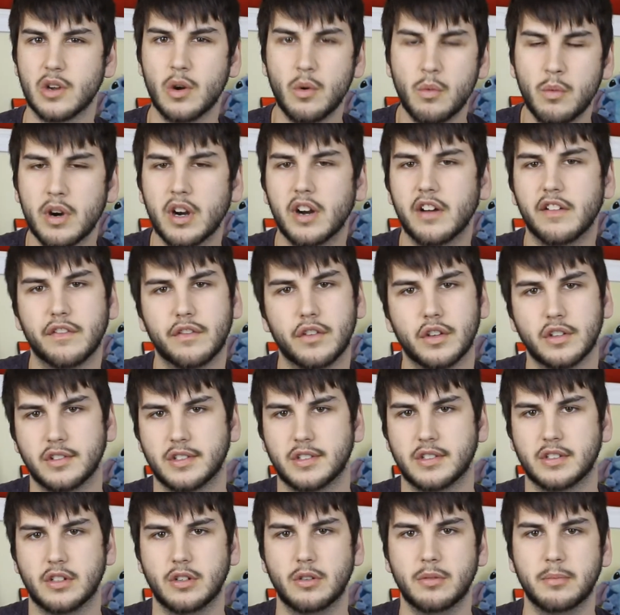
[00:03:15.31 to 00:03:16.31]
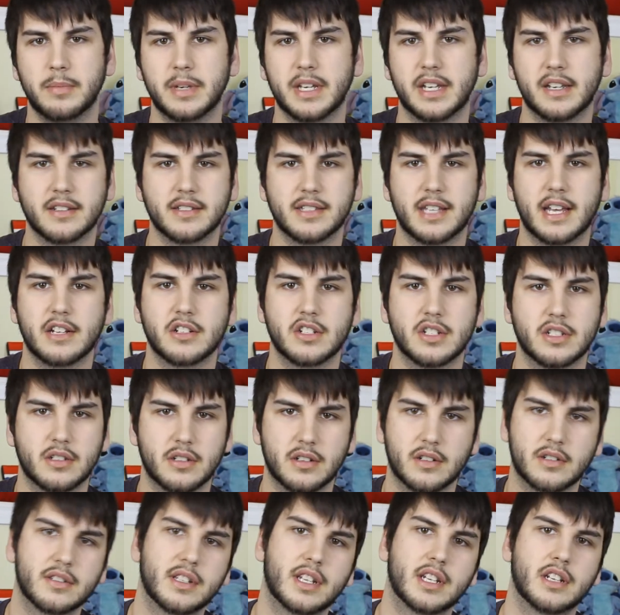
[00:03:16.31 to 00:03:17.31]
Don't wear a full suit, because that just
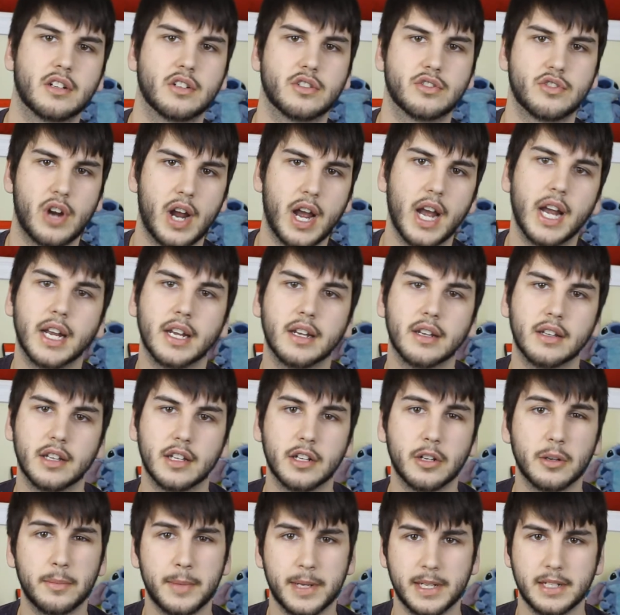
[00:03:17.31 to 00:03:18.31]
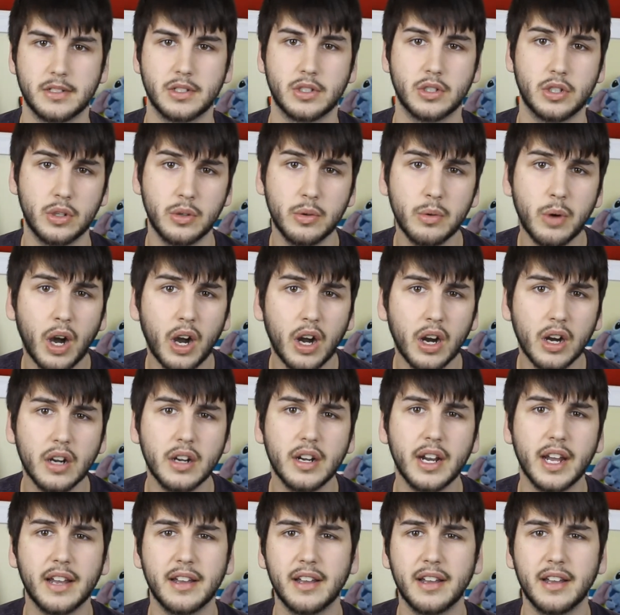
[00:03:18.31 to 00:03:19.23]
looks like you're trying a little bit too hard.